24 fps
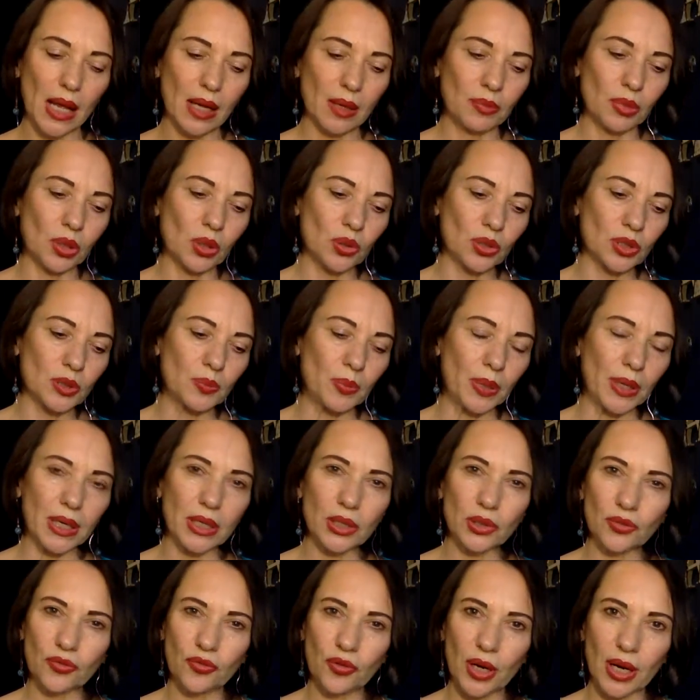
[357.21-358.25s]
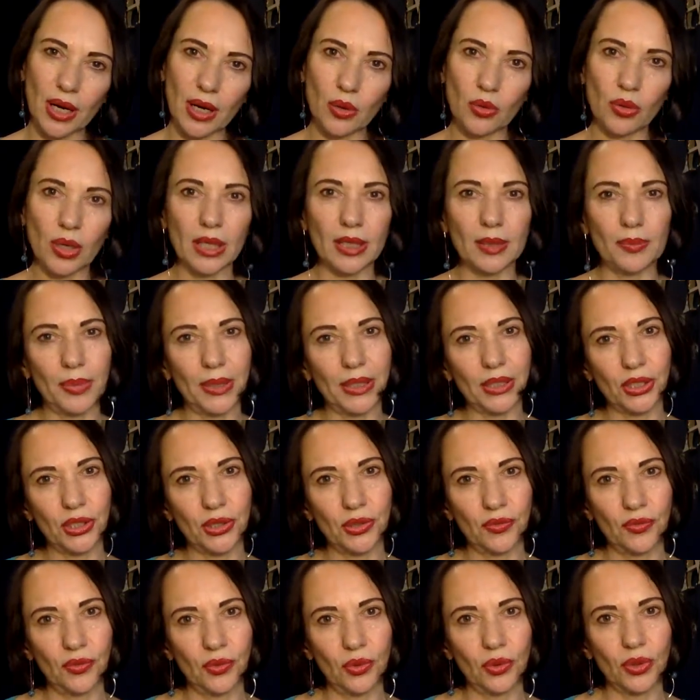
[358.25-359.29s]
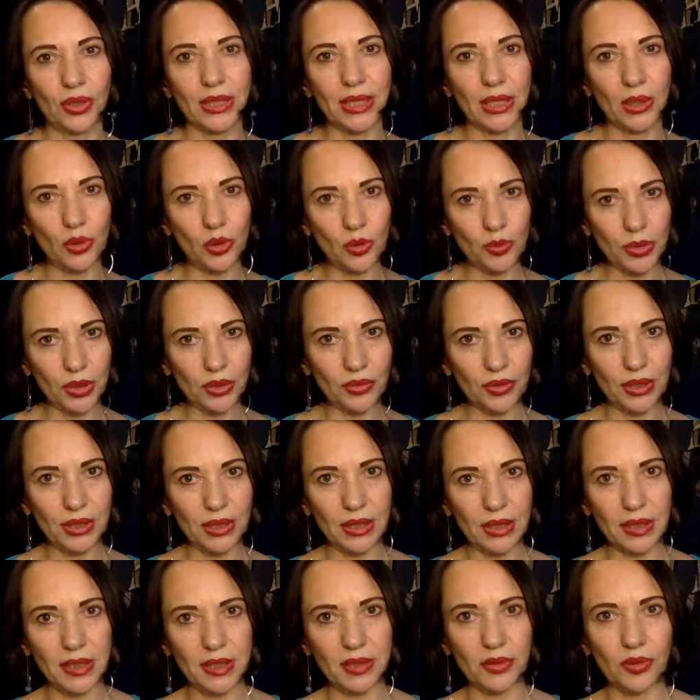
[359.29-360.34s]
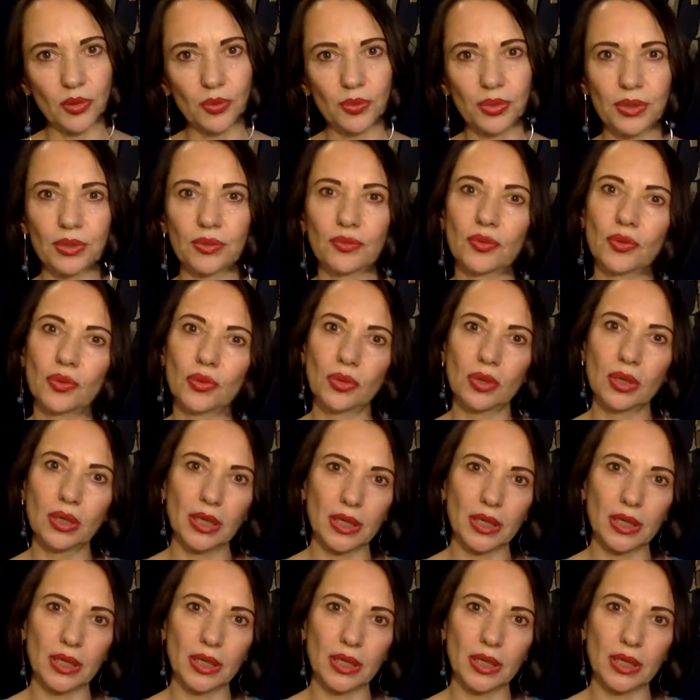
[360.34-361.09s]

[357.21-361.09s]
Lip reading: Because part of how Colourpuncture works and all meridian therapies work,